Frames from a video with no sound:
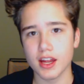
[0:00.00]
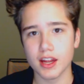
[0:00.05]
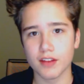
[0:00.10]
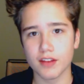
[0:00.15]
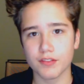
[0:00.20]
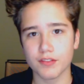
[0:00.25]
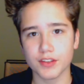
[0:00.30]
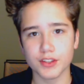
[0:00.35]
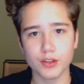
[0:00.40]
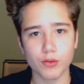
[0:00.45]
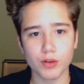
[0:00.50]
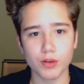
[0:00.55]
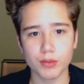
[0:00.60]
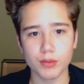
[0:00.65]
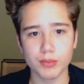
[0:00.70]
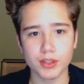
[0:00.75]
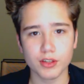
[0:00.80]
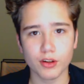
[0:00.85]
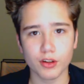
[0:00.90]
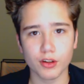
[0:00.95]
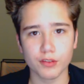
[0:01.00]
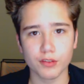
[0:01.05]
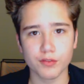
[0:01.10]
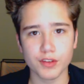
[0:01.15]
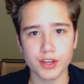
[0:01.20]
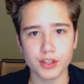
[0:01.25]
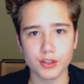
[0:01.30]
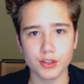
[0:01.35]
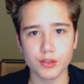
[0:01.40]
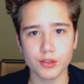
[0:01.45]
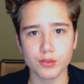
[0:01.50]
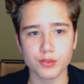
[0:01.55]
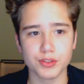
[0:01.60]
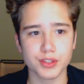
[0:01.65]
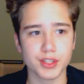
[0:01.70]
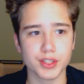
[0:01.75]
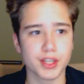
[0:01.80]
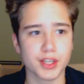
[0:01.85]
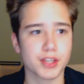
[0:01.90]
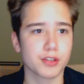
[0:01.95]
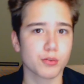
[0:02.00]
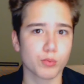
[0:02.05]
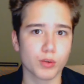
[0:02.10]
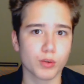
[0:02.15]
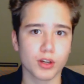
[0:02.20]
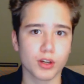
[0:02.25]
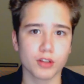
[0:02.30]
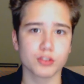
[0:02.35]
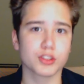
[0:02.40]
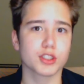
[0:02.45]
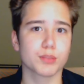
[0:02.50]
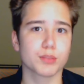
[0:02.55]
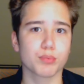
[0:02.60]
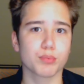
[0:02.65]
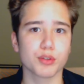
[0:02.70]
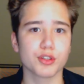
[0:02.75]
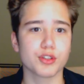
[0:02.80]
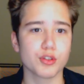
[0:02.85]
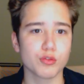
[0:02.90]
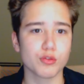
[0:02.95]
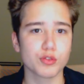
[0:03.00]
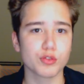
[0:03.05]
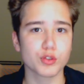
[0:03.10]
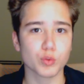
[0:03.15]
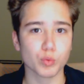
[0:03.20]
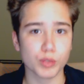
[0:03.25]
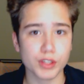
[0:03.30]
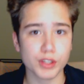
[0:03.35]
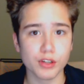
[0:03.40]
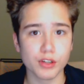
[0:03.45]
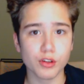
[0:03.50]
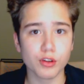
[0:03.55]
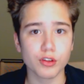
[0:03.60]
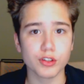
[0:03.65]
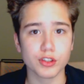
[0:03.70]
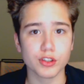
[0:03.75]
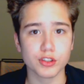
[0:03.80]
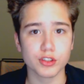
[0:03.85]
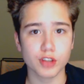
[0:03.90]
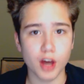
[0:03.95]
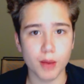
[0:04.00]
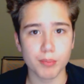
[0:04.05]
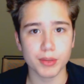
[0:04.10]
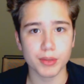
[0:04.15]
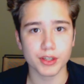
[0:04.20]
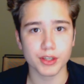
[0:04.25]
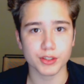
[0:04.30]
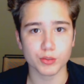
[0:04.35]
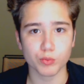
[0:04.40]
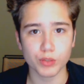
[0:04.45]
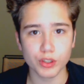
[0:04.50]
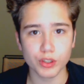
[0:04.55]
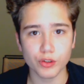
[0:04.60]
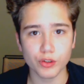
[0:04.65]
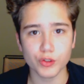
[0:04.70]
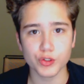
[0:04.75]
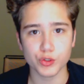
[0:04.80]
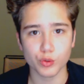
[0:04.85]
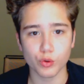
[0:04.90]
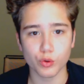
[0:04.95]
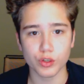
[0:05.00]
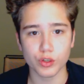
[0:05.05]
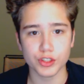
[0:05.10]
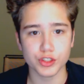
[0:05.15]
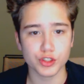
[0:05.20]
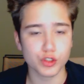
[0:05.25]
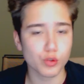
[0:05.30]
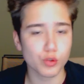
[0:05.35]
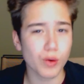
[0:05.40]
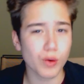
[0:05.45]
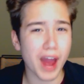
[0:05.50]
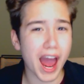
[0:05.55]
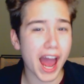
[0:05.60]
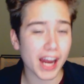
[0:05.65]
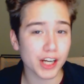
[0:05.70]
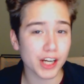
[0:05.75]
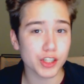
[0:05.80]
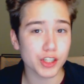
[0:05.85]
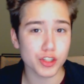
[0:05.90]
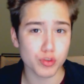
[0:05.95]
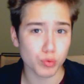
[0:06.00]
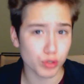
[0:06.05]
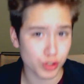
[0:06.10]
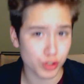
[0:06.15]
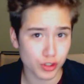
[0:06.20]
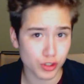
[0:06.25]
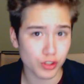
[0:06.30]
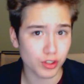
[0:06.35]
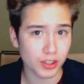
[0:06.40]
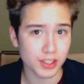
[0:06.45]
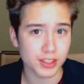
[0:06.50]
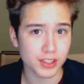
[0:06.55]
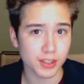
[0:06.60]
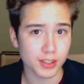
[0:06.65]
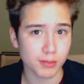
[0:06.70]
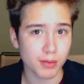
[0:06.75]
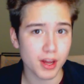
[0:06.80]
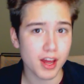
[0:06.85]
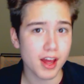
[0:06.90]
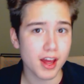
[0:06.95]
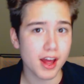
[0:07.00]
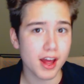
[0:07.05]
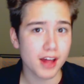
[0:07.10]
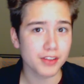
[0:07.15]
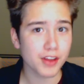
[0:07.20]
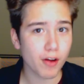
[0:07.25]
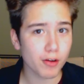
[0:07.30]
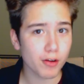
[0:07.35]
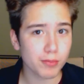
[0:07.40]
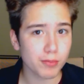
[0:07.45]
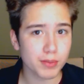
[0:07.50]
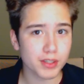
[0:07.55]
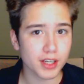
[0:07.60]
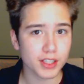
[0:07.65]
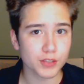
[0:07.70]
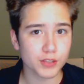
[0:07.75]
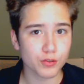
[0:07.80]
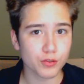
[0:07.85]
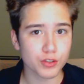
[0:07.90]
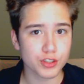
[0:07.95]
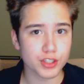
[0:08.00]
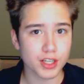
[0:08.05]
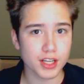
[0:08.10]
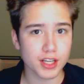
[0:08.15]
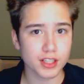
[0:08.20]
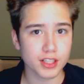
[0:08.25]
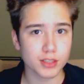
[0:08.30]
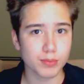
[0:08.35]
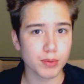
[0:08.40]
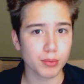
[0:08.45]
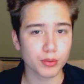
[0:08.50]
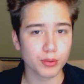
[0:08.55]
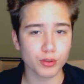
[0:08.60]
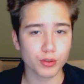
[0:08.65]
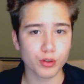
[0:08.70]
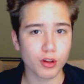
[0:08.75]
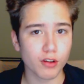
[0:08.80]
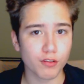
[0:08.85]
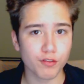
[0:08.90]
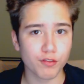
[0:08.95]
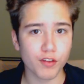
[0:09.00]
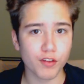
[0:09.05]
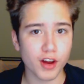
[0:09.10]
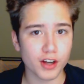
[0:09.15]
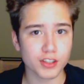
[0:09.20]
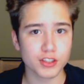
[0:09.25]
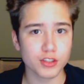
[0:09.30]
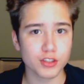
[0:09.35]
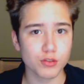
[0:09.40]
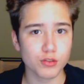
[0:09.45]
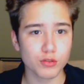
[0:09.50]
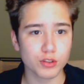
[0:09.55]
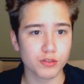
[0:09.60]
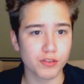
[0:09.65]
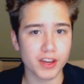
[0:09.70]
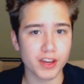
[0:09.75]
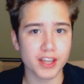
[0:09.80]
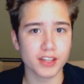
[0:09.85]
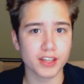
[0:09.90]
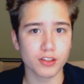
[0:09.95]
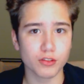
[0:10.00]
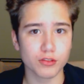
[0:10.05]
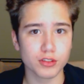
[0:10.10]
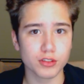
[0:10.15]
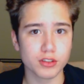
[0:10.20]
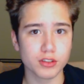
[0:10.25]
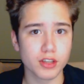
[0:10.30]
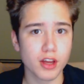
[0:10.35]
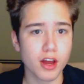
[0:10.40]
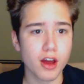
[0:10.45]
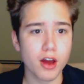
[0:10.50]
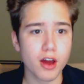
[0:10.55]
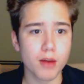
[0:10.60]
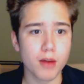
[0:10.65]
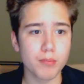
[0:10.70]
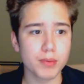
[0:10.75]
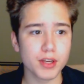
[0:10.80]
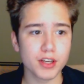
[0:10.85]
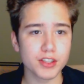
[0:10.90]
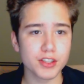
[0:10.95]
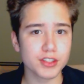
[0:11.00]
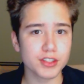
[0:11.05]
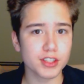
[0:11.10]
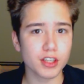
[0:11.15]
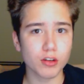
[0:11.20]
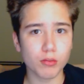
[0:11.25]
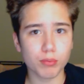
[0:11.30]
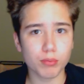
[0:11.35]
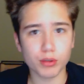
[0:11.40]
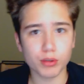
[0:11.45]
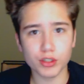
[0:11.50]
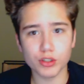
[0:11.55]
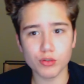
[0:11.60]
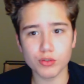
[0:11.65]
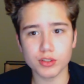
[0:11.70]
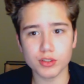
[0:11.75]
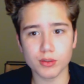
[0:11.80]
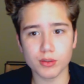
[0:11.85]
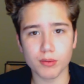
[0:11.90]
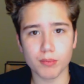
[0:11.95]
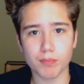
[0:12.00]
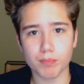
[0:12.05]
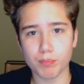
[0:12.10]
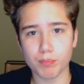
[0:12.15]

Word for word: if they don't want to be called fake news then well just produce real topics real stories do actual journalism that would be nice for a change people don't call fox news fake news because they don't produce